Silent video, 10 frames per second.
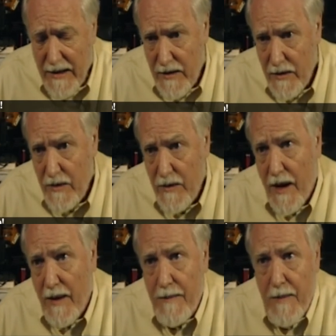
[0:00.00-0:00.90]
to
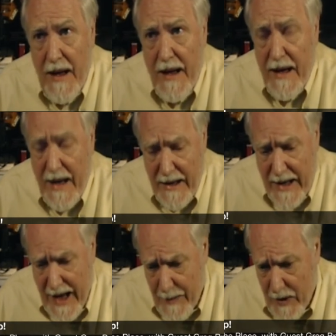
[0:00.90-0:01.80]
kind of
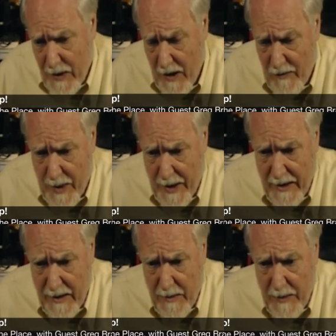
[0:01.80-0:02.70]
cap it off by
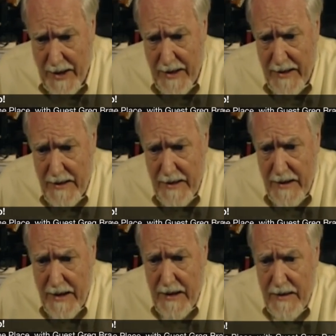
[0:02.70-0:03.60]

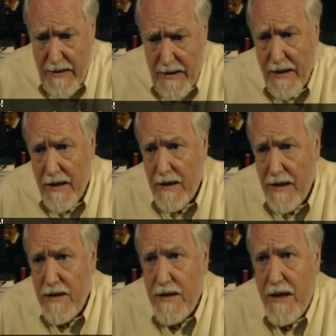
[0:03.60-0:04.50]
telling our
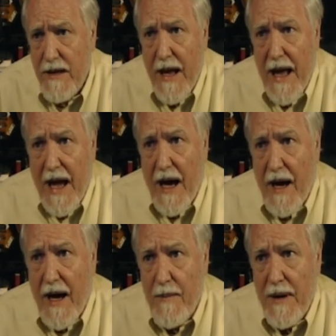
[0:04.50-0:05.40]
listeners that
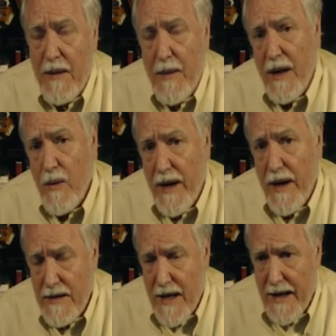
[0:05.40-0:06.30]
in many
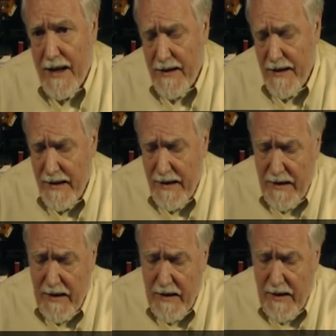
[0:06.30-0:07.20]
ways, I think
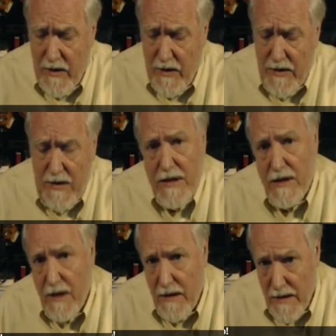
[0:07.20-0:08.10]
that you're just
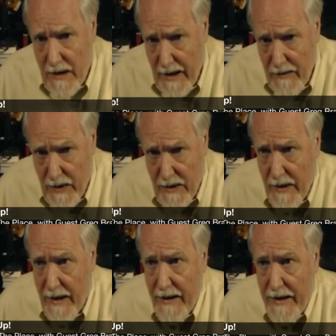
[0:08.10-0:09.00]
a
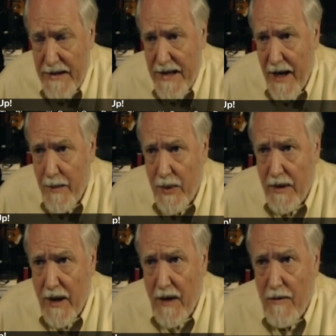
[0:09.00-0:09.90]
delightful
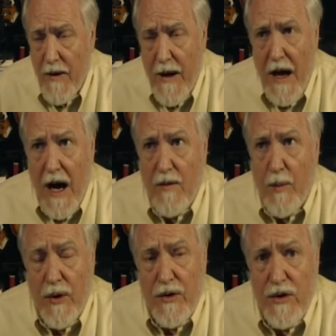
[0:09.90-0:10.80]
example of a
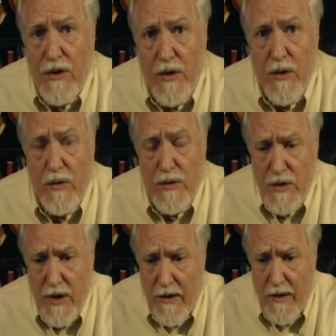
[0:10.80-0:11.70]
person
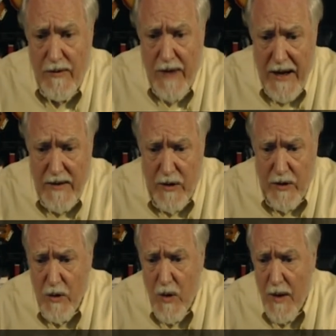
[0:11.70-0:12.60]
whose faith
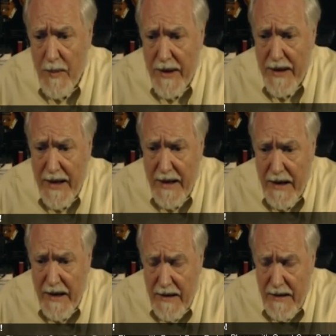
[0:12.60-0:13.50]
grew up in
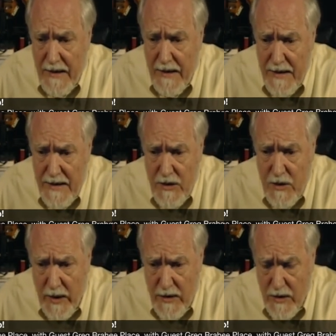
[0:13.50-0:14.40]
a
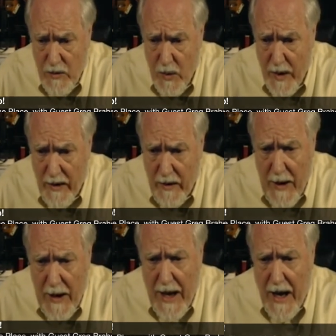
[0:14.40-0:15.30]
situation where
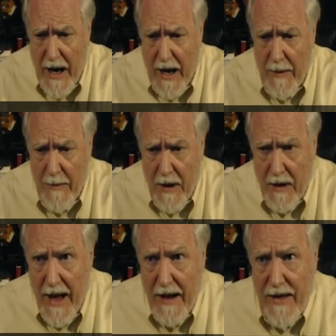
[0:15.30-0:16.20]
a
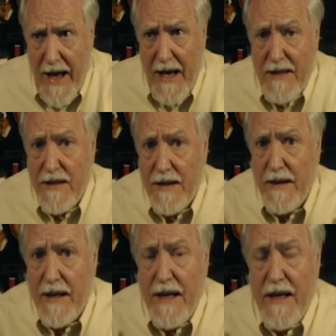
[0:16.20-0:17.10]
lot of the
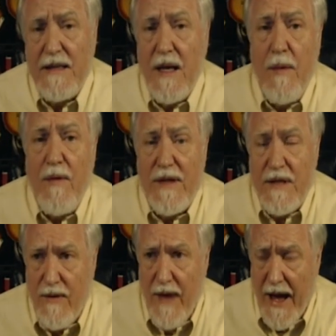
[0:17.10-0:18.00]
hostility that some of us
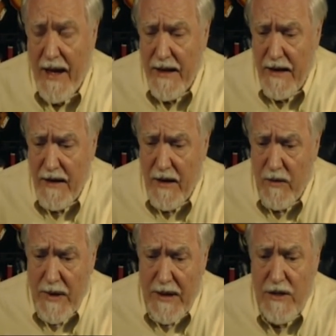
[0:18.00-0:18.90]
have had
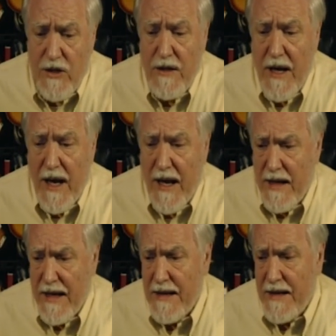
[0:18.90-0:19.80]
in religion
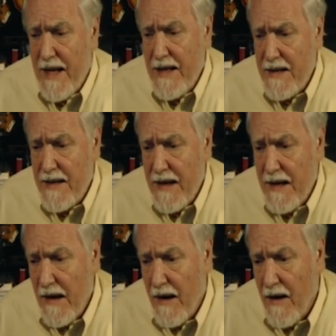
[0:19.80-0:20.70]
and
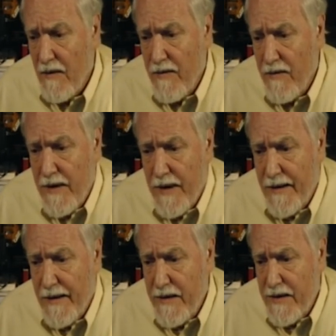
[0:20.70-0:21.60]
intensity of
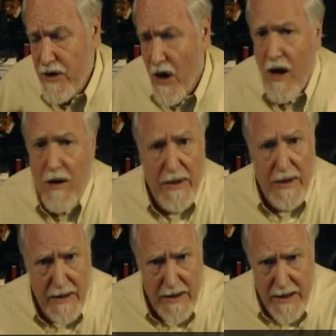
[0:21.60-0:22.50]

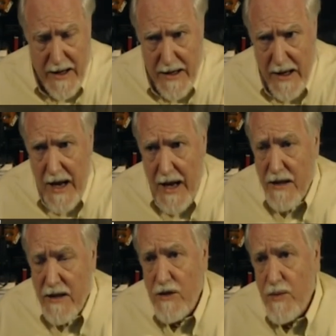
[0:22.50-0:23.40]
dogma and things
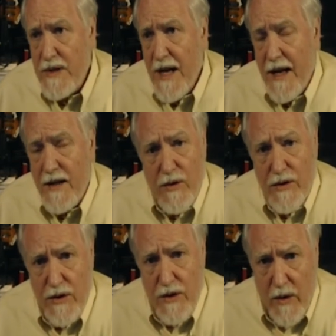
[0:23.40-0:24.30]
just was not your
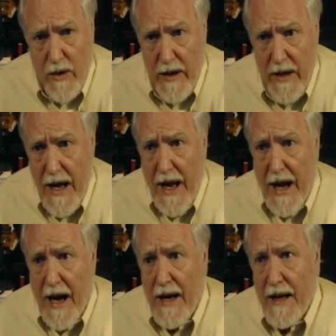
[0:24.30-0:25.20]
story,
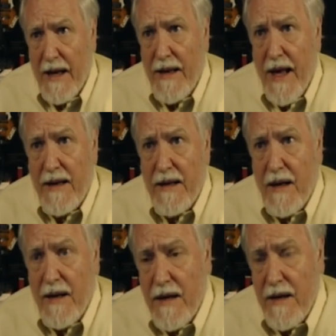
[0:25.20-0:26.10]
and that
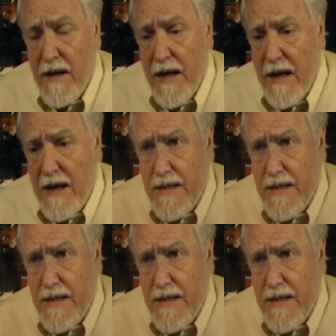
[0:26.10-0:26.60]
in a